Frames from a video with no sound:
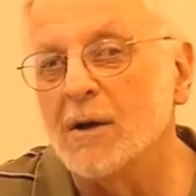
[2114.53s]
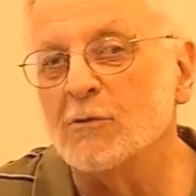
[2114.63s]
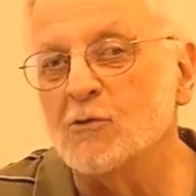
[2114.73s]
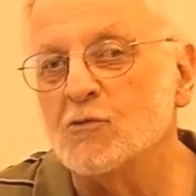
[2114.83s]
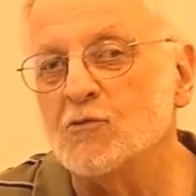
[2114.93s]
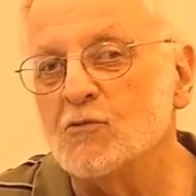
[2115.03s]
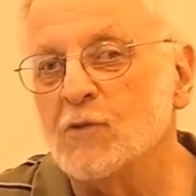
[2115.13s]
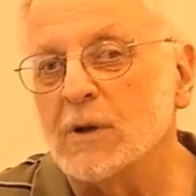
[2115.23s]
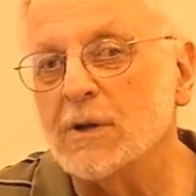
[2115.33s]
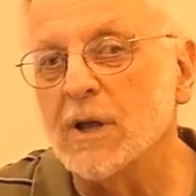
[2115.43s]

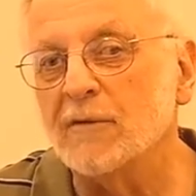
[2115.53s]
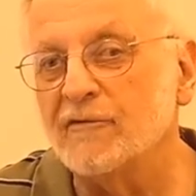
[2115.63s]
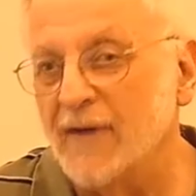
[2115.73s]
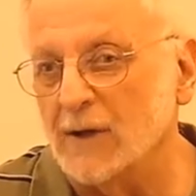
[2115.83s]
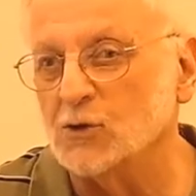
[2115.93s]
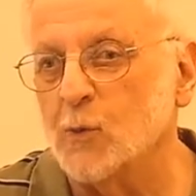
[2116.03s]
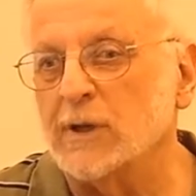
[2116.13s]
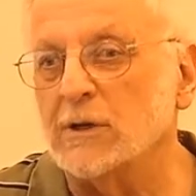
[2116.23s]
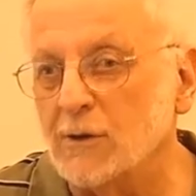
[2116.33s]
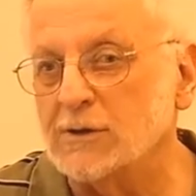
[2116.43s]
Rilke felt when
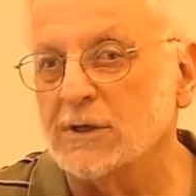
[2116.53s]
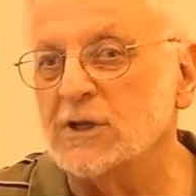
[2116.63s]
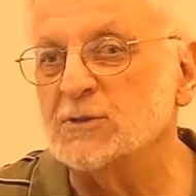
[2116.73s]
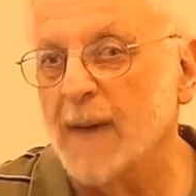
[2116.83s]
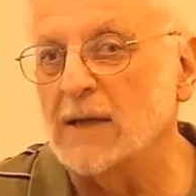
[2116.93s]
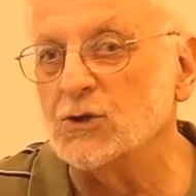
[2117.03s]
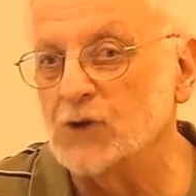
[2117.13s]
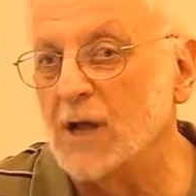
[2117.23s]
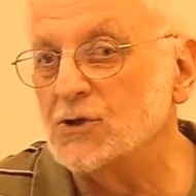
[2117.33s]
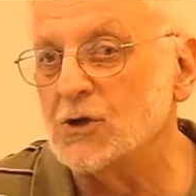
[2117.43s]
he looked at the Spanish
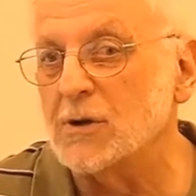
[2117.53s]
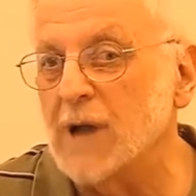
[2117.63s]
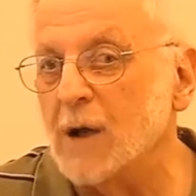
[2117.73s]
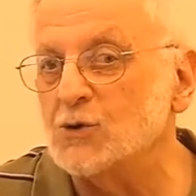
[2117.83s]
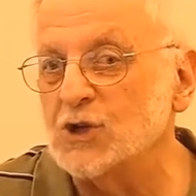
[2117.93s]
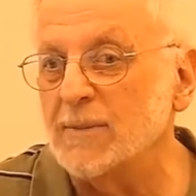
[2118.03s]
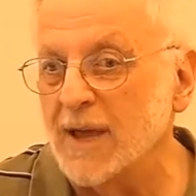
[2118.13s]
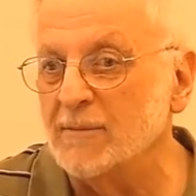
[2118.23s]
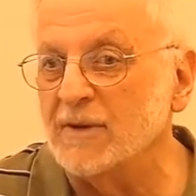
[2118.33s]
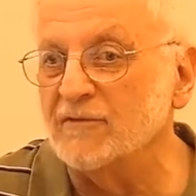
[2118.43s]
dancer and how she may
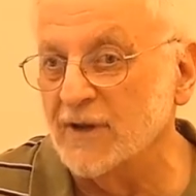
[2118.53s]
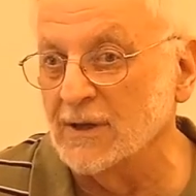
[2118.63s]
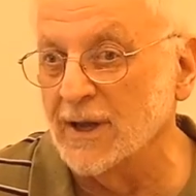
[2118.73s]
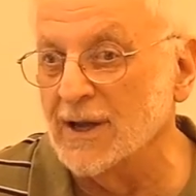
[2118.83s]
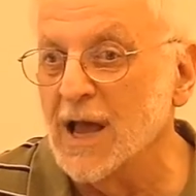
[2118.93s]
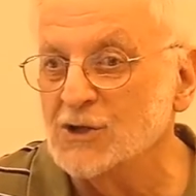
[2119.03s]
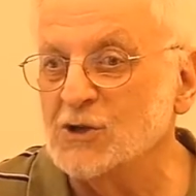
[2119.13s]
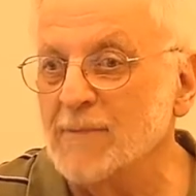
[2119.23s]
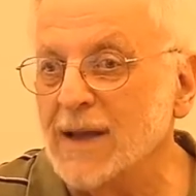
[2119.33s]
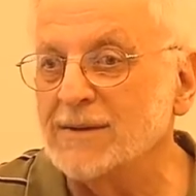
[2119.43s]
have been feeling to
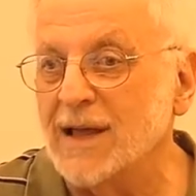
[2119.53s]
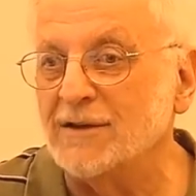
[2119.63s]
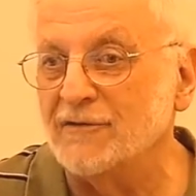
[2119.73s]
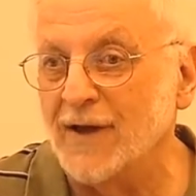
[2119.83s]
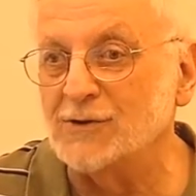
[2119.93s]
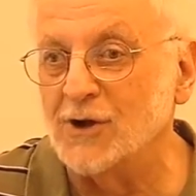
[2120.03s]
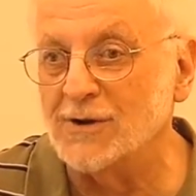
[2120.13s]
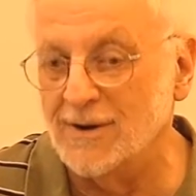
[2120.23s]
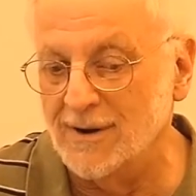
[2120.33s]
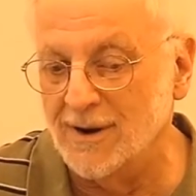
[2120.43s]
make that effect
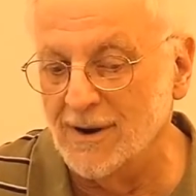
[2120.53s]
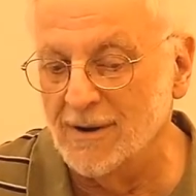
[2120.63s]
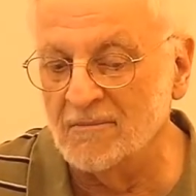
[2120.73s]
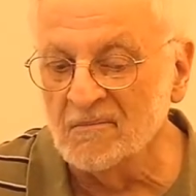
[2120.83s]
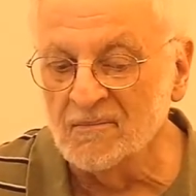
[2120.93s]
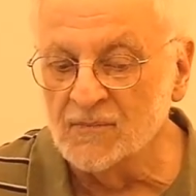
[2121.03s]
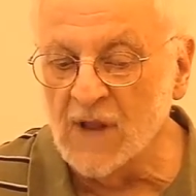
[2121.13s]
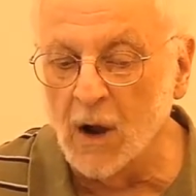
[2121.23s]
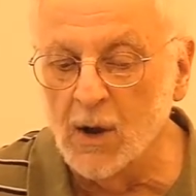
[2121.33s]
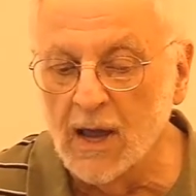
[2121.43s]
occur.
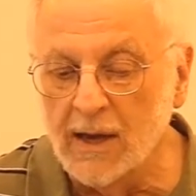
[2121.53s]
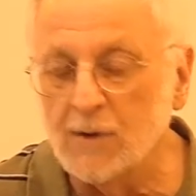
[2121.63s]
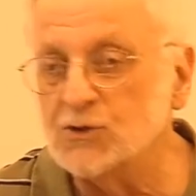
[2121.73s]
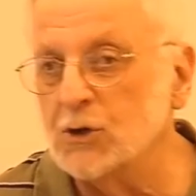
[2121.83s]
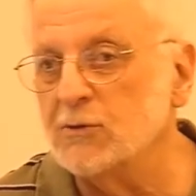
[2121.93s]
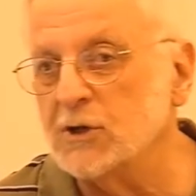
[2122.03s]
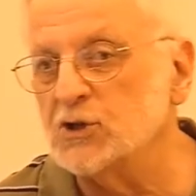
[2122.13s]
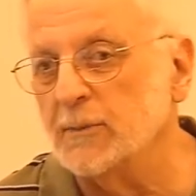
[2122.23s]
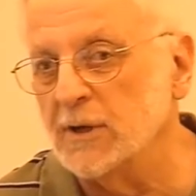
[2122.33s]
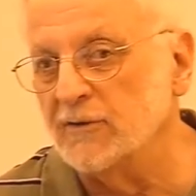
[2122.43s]
Now, here too, there's
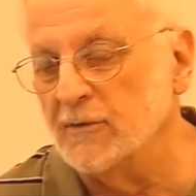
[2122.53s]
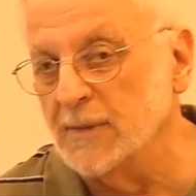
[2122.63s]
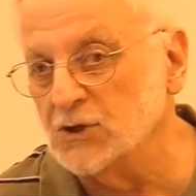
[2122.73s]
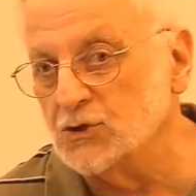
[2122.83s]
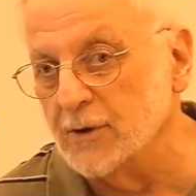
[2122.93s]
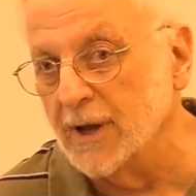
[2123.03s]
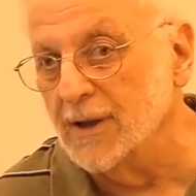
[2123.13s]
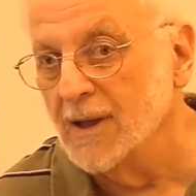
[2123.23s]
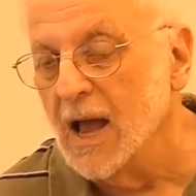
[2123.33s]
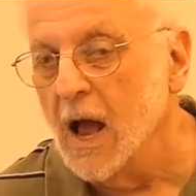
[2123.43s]
a bit of a mystery.
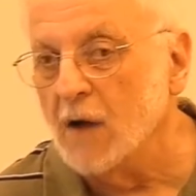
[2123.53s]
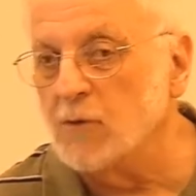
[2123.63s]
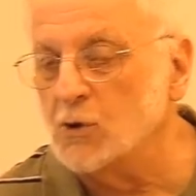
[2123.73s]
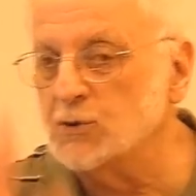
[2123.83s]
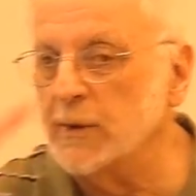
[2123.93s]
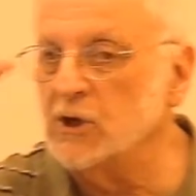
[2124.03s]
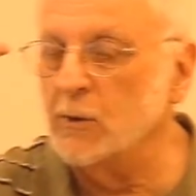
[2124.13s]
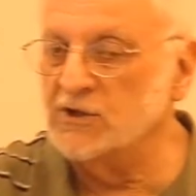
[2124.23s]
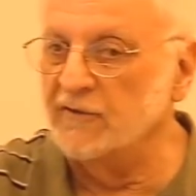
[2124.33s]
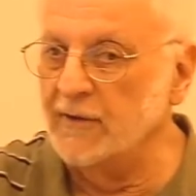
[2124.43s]
A rose window
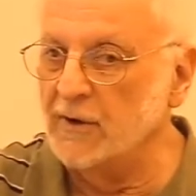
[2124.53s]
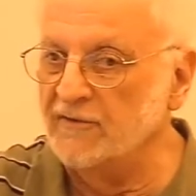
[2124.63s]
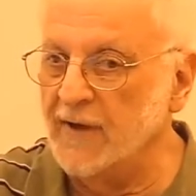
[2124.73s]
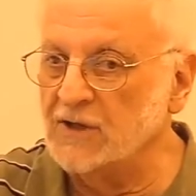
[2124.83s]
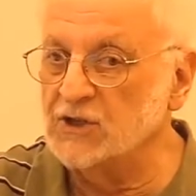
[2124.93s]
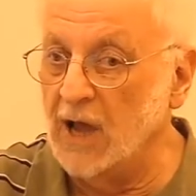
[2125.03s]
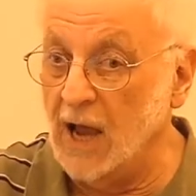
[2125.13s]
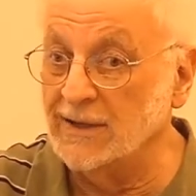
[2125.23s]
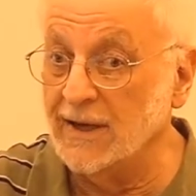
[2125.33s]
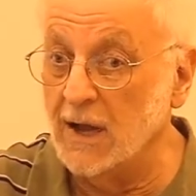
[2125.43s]
is a very fancy,
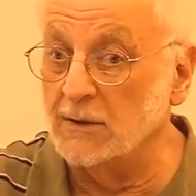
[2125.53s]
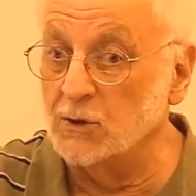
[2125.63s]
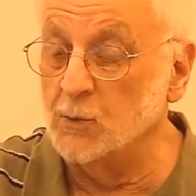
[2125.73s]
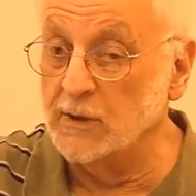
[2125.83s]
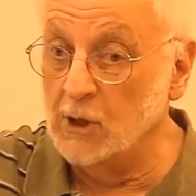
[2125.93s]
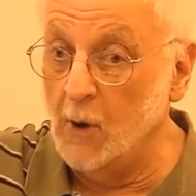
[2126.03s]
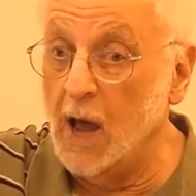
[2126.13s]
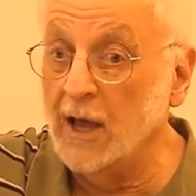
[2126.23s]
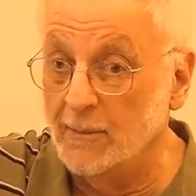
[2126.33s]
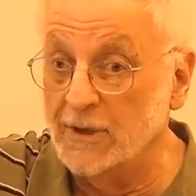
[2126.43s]
highly colored window
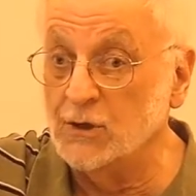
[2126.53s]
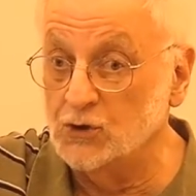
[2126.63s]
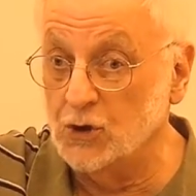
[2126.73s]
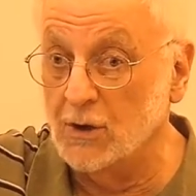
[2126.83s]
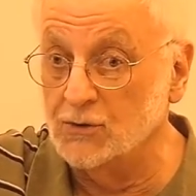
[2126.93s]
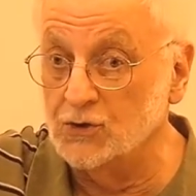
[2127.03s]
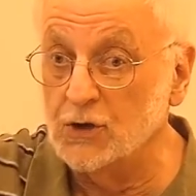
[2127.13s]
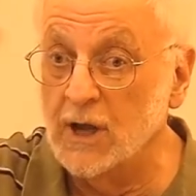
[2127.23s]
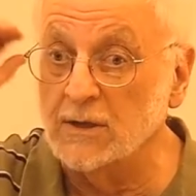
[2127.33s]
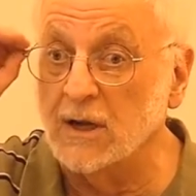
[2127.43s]
high up in a church,
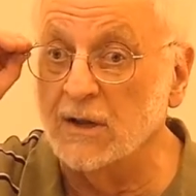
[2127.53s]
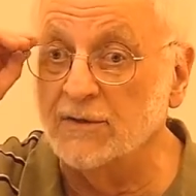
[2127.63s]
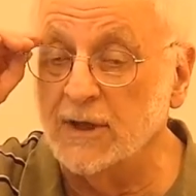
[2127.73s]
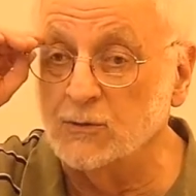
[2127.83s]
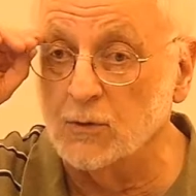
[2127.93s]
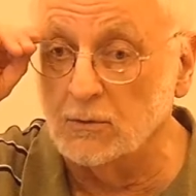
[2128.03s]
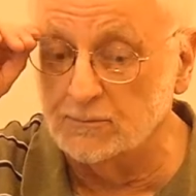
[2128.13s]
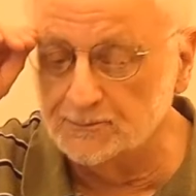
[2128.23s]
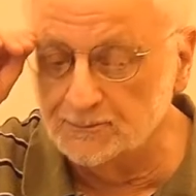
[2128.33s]
in a cathedral.